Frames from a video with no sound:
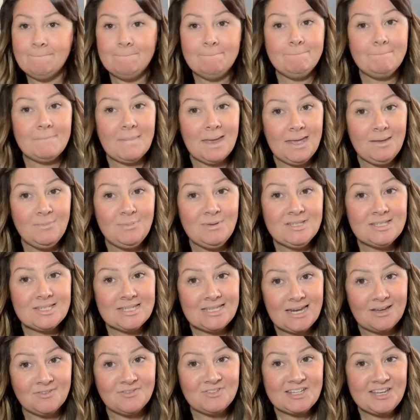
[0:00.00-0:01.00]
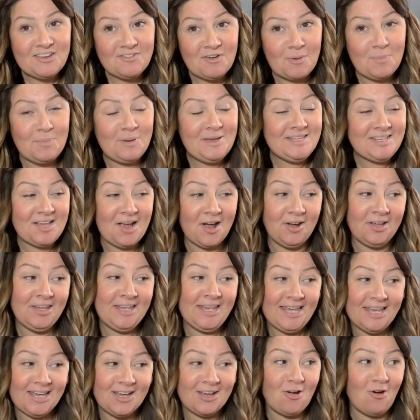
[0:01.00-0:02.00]
Maybe he's going to have to give up his
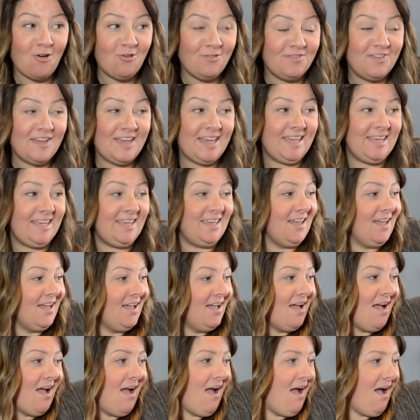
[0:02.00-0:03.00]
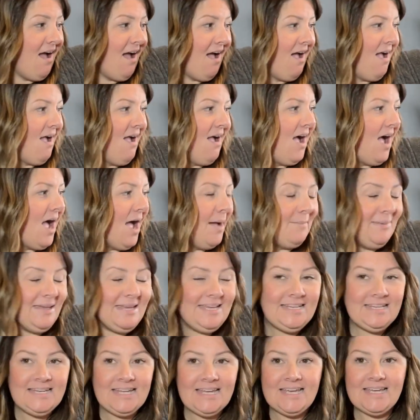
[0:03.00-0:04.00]
IKEA coffee. I
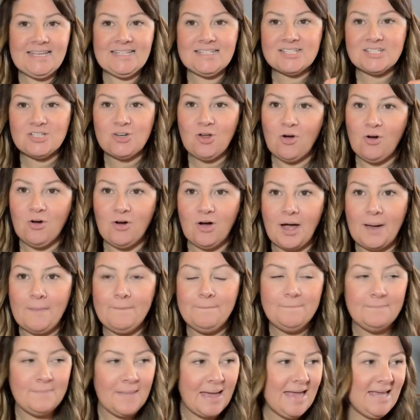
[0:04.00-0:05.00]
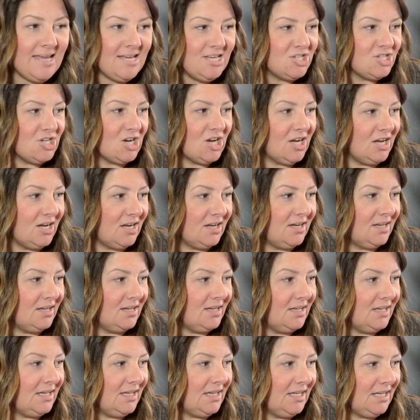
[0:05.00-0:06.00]
mean, it's not a major
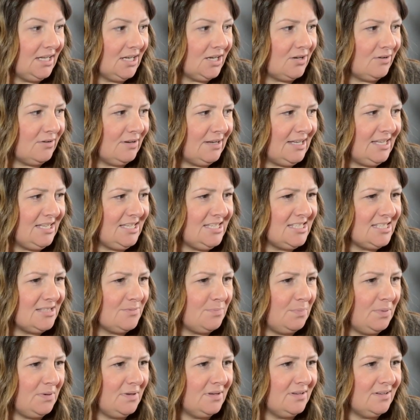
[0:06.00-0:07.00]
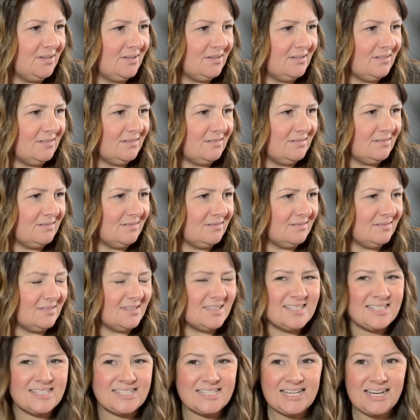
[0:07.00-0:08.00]
increase, but
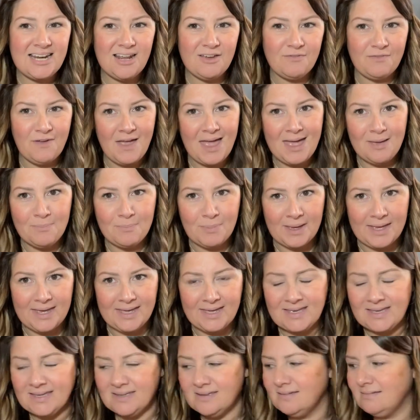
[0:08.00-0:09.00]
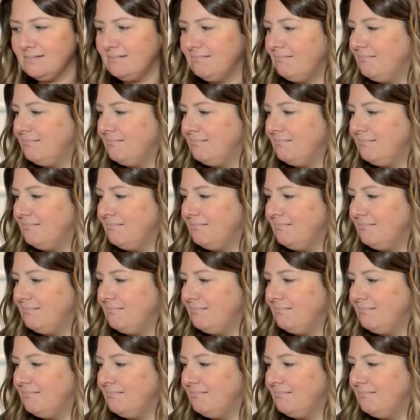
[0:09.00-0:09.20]
that's still a fair bit.